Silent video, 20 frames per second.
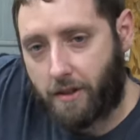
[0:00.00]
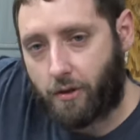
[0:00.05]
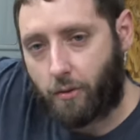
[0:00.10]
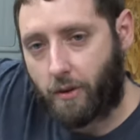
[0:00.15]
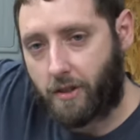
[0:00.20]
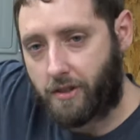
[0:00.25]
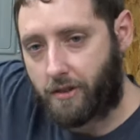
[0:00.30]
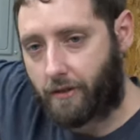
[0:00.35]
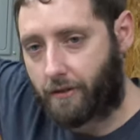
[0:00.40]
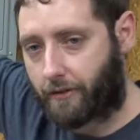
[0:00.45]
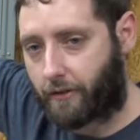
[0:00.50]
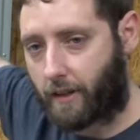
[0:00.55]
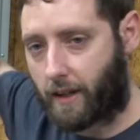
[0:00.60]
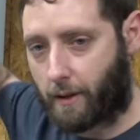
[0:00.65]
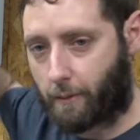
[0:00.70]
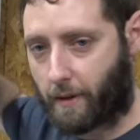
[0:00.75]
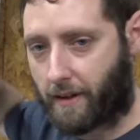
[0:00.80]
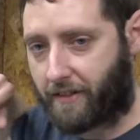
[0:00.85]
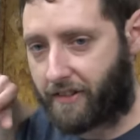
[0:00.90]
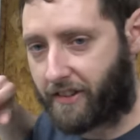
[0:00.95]
and twist the
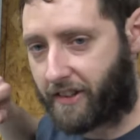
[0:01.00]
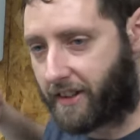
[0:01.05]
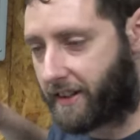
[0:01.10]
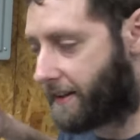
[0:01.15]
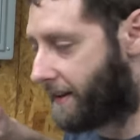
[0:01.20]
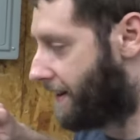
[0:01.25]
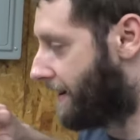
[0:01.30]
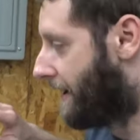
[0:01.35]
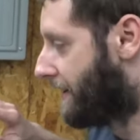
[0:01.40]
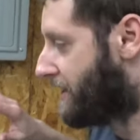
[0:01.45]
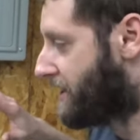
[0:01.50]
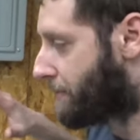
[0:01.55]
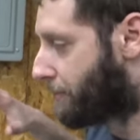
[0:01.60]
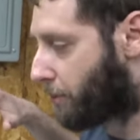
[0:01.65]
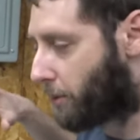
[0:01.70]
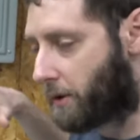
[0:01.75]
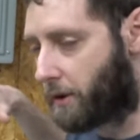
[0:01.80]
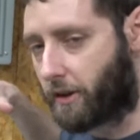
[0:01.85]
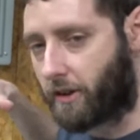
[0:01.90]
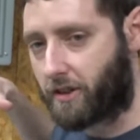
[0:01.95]
frame. We've seen it. Now this
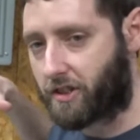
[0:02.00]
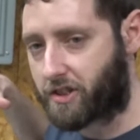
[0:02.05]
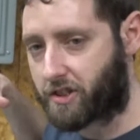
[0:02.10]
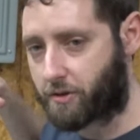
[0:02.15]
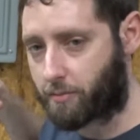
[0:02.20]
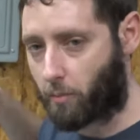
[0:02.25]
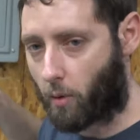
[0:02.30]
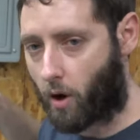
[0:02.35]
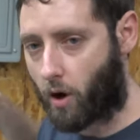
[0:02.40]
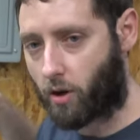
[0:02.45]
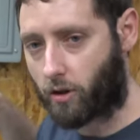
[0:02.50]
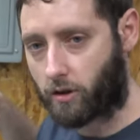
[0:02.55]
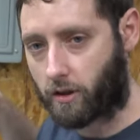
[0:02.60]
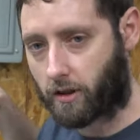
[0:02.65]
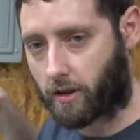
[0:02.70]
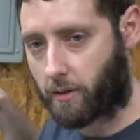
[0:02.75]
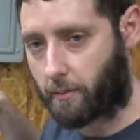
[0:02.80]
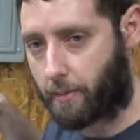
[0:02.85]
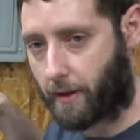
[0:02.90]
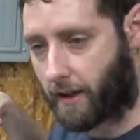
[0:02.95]
printer is
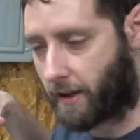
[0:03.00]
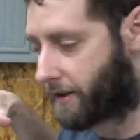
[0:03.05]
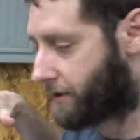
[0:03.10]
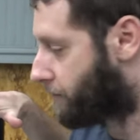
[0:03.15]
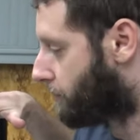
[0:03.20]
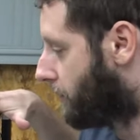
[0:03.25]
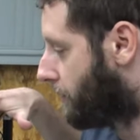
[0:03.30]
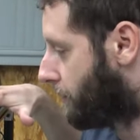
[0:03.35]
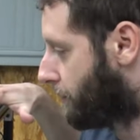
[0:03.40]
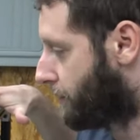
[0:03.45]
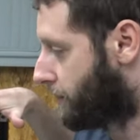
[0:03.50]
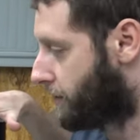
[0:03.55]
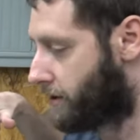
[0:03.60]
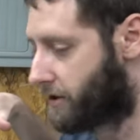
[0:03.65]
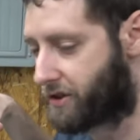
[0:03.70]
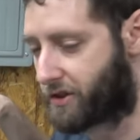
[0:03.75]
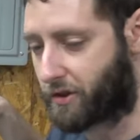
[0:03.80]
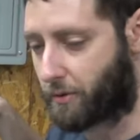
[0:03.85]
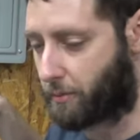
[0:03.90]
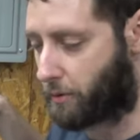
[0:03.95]
smaller compared to what we're
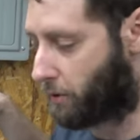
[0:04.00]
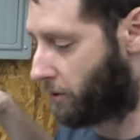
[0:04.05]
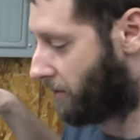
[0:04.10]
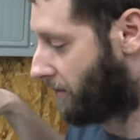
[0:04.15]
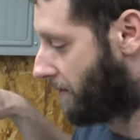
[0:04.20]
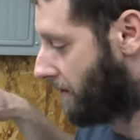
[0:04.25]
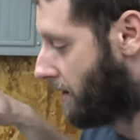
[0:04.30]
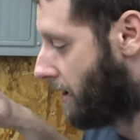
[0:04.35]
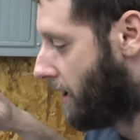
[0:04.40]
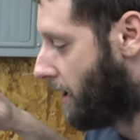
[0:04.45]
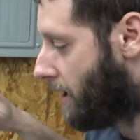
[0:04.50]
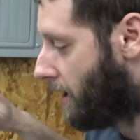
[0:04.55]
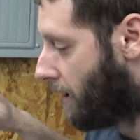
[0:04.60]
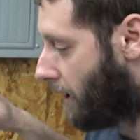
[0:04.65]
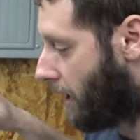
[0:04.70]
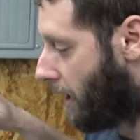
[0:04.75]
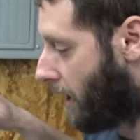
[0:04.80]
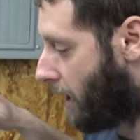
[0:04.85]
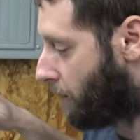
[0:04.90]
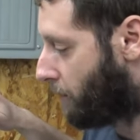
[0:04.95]
used to building.
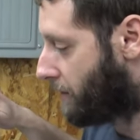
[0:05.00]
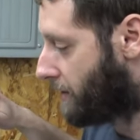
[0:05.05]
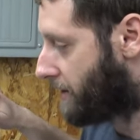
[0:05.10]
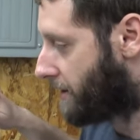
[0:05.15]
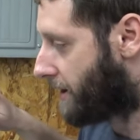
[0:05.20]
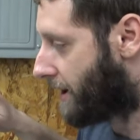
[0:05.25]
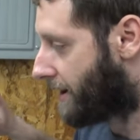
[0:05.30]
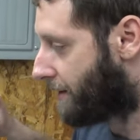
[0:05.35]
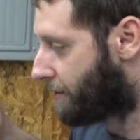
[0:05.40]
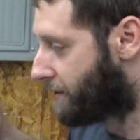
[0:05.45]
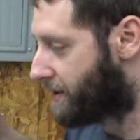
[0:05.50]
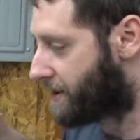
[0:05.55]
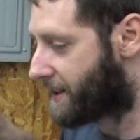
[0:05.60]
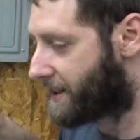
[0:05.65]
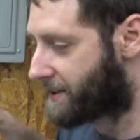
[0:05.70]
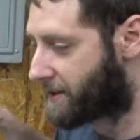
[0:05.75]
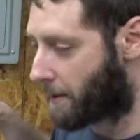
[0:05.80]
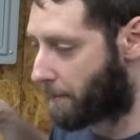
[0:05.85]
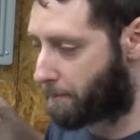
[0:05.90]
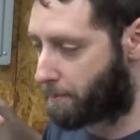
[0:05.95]
Uh, when you get when you
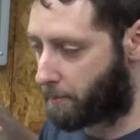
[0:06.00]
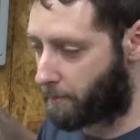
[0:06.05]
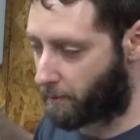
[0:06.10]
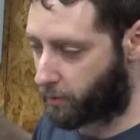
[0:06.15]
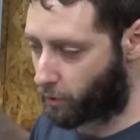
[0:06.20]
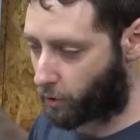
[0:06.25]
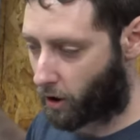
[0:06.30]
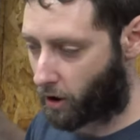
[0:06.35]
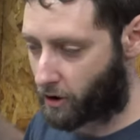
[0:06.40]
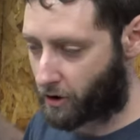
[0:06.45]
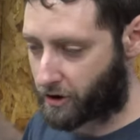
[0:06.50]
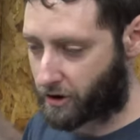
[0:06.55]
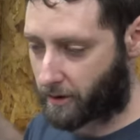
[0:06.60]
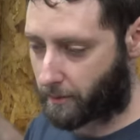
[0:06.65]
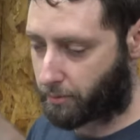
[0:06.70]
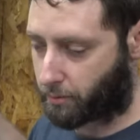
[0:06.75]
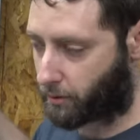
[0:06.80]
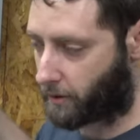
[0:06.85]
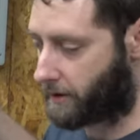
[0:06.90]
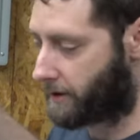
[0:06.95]
get to
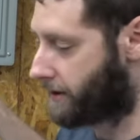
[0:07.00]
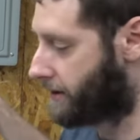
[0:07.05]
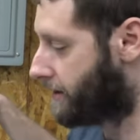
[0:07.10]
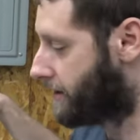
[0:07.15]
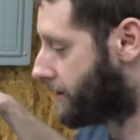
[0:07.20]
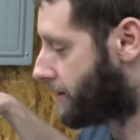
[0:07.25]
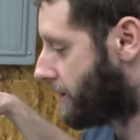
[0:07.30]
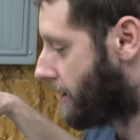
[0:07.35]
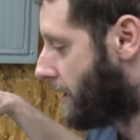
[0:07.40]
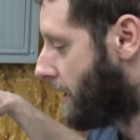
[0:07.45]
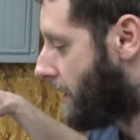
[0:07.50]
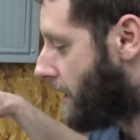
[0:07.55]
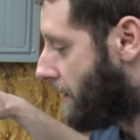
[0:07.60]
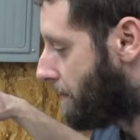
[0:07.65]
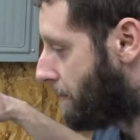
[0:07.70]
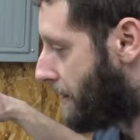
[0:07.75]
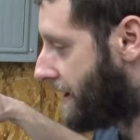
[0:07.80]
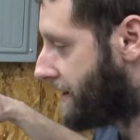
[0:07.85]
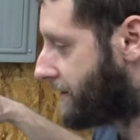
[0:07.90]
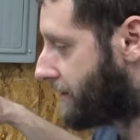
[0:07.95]
larger printers,
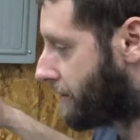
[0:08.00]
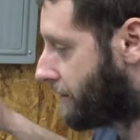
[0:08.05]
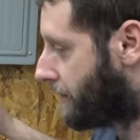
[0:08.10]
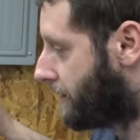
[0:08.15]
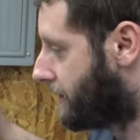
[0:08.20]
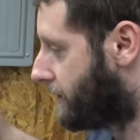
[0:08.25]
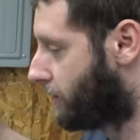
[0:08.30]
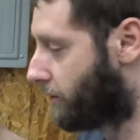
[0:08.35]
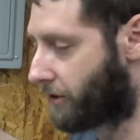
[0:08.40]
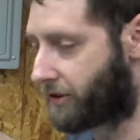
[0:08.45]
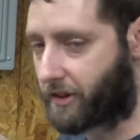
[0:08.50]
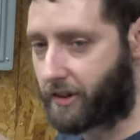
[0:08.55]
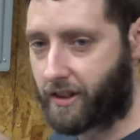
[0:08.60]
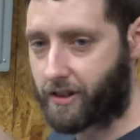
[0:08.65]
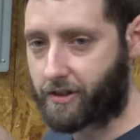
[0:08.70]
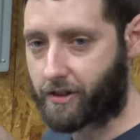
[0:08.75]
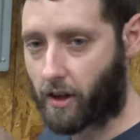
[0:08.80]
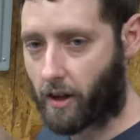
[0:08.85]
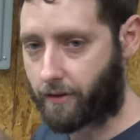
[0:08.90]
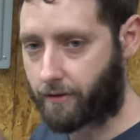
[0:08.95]
basically you'll see
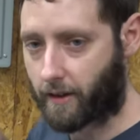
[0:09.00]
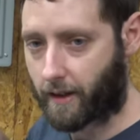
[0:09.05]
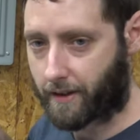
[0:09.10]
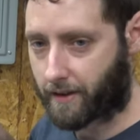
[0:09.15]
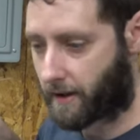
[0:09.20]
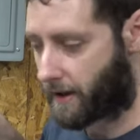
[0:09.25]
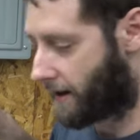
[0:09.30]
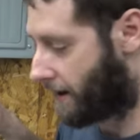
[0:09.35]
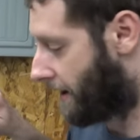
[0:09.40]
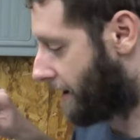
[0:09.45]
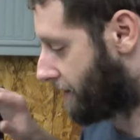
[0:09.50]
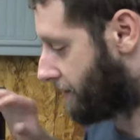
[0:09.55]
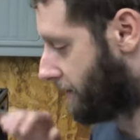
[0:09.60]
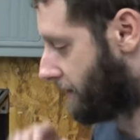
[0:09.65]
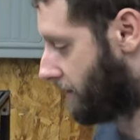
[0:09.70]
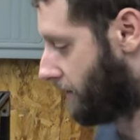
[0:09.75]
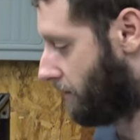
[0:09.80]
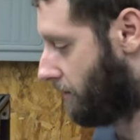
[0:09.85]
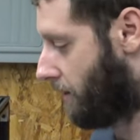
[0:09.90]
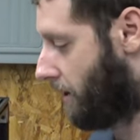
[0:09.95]
stuff like that
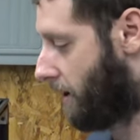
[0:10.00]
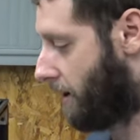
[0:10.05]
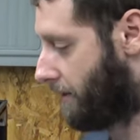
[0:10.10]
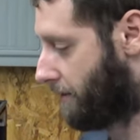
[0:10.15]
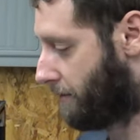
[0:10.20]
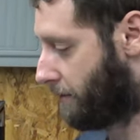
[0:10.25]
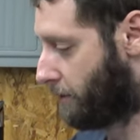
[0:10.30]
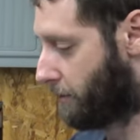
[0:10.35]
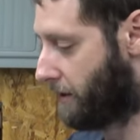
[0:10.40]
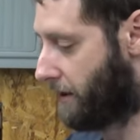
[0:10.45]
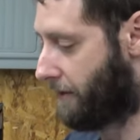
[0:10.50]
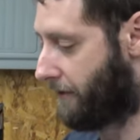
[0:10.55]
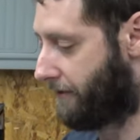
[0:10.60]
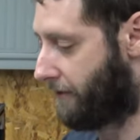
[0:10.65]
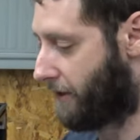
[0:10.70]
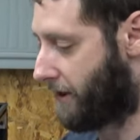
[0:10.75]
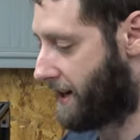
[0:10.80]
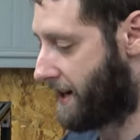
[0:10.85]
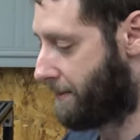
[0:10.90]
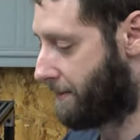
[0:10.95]
actually go on, where the
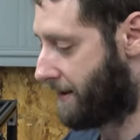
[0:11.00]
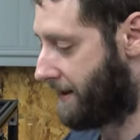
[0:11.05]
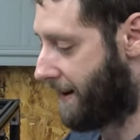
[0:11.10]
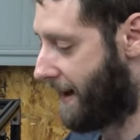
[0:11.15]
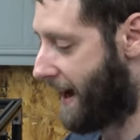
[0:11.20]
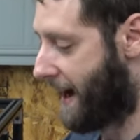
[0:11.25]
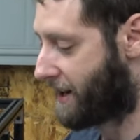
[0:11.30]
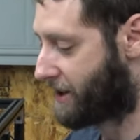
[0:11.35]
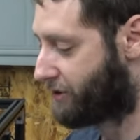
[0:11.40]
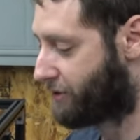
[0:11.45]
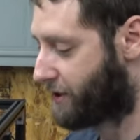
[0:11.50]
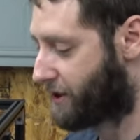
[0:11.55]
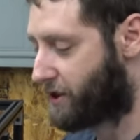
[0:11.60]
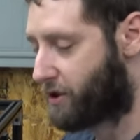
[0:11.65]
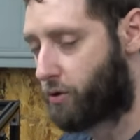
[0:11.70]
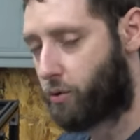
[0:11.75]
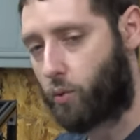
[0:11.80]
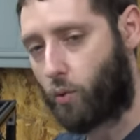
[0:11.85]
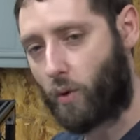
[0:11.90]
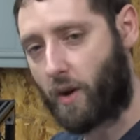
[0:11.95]
frame can actually
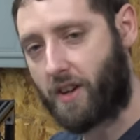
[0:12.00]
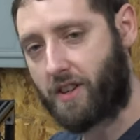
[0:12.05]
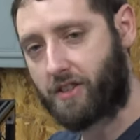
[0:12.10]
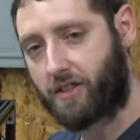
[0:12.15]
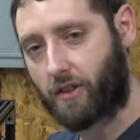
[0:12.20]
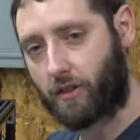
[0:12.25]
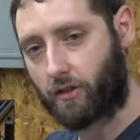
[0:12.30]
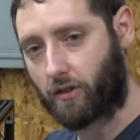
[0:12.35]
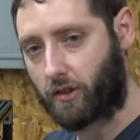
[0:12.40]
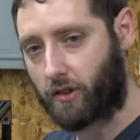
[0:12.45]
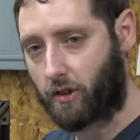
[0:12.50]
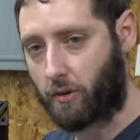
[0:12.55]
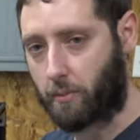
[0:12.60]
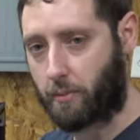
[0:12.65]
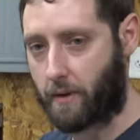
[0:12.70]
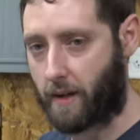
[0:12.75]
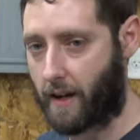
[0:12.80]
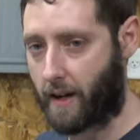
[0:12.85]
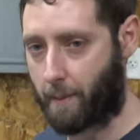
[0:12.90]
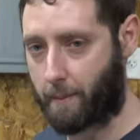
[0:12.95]
twist a little
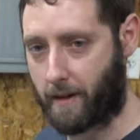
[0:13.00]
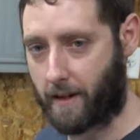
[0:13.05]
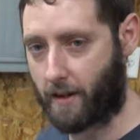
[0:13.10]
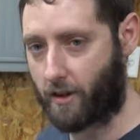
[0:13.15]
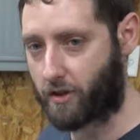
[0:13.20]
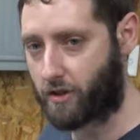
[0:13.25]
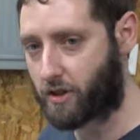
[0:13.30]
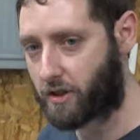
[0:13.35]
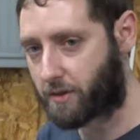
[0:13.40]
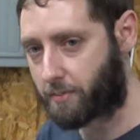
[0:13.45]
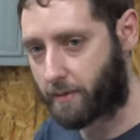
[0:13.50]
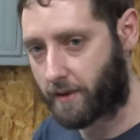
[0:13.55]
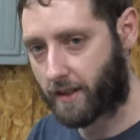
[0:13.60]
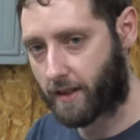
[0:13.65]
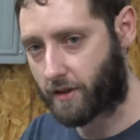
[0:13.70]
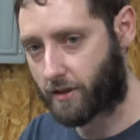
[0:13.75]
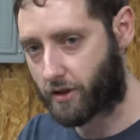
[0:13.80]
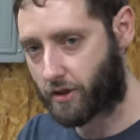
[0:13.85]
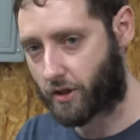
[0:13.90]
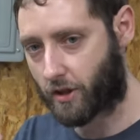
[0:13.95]
bit. I mean, it'll just
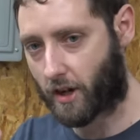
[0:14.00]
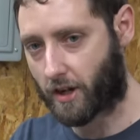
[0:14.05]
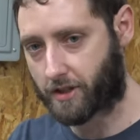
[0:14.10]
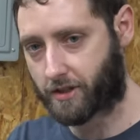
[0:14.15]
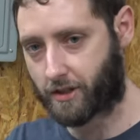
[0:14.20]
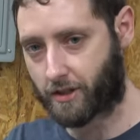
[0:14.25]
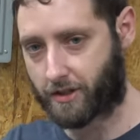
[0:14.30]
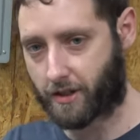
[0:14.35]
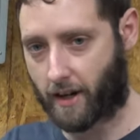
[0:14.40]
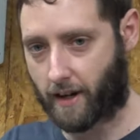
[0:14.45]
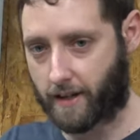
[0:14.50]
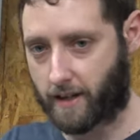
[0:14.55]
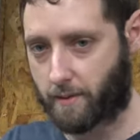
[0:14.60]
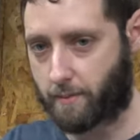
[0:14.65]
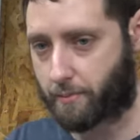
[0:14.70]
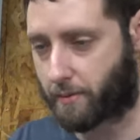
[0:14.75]
be just a tiny